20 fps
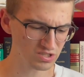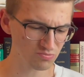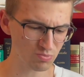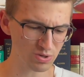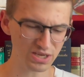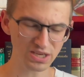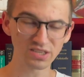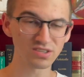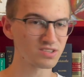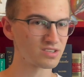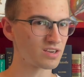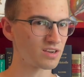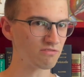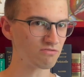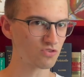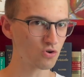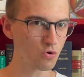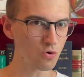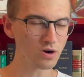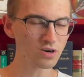because
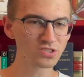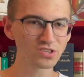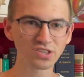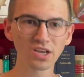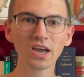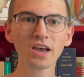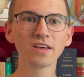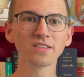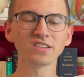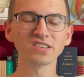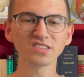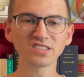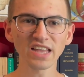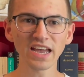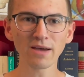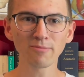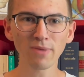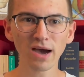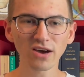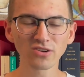of course the
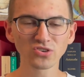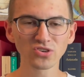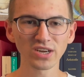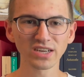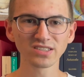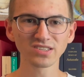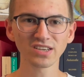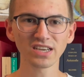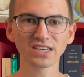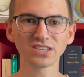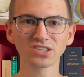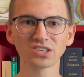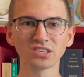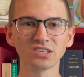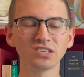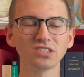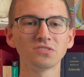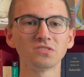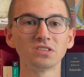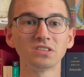Stambau
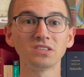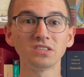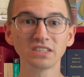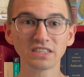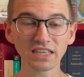translation uses